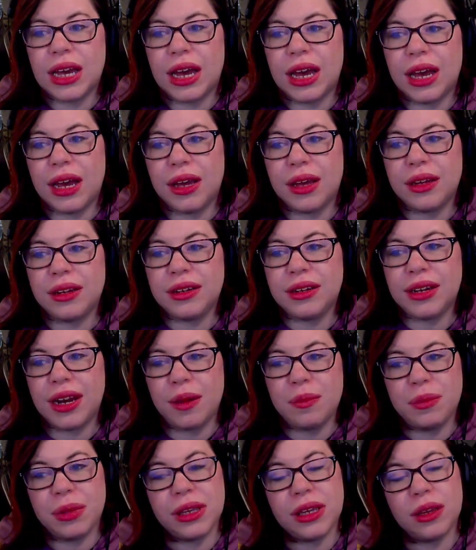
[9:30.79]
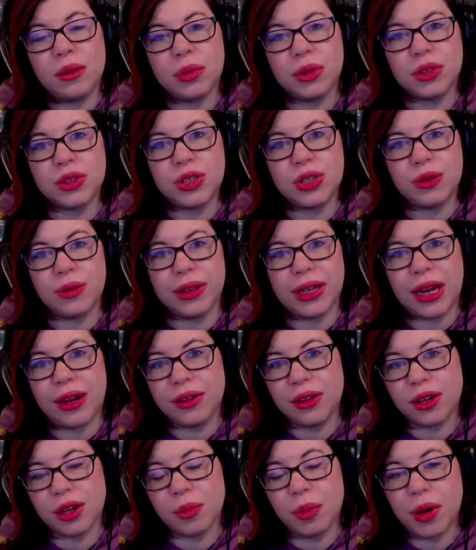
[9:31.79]
uh, not being able to allow
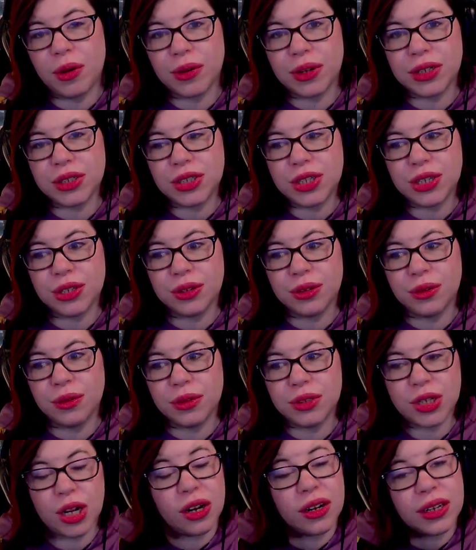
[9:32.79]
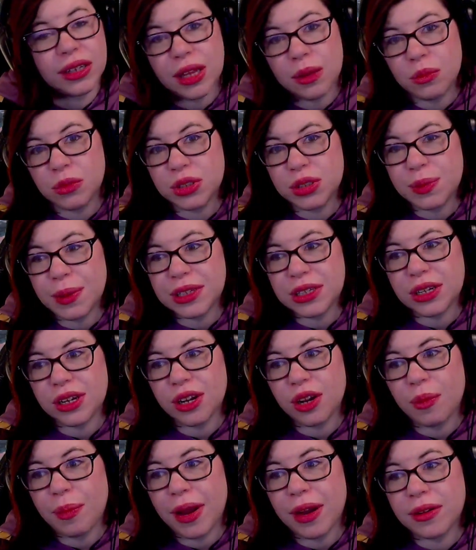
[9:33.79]
your opponent to target them with spells or
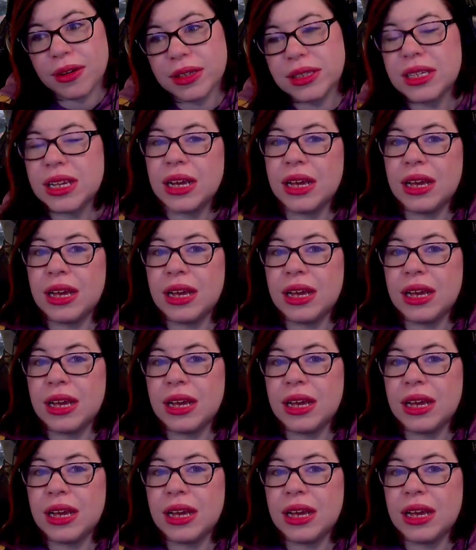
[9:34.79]
hero powers,